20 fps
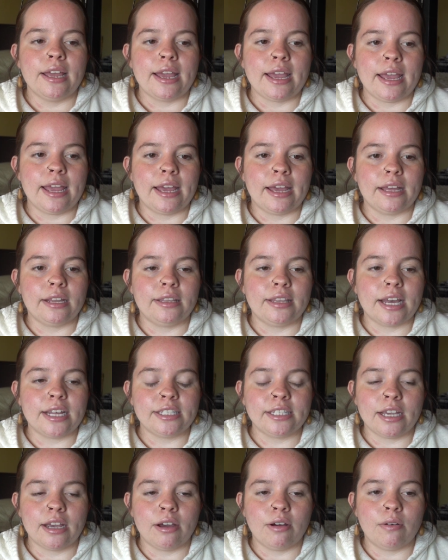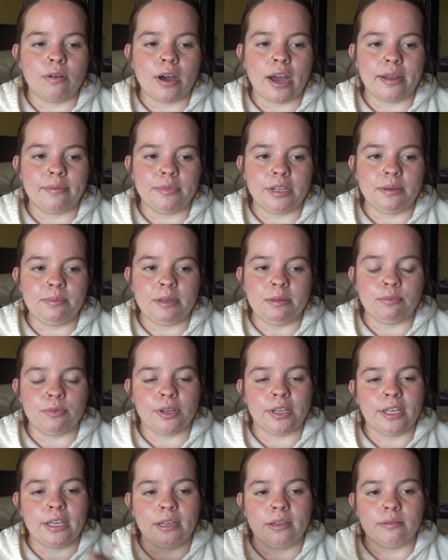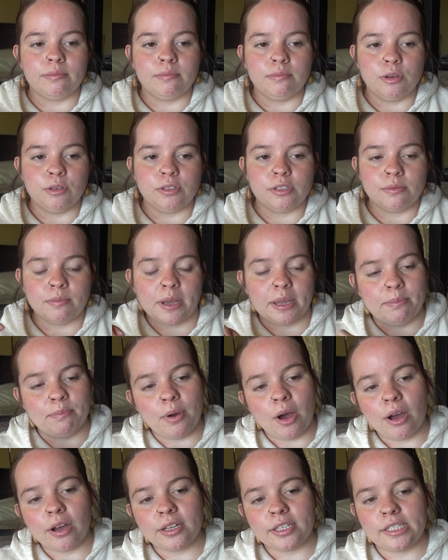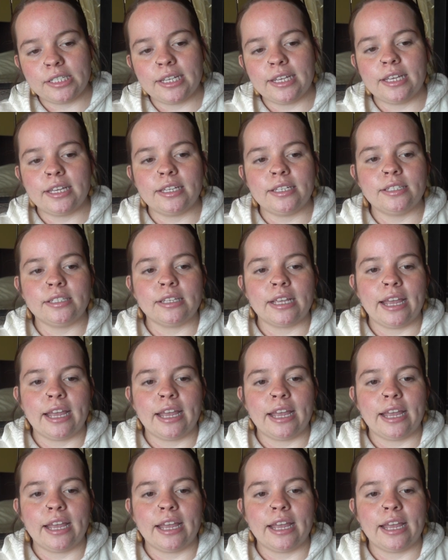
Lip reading: And that's how I'm going to be bringing most of my boxes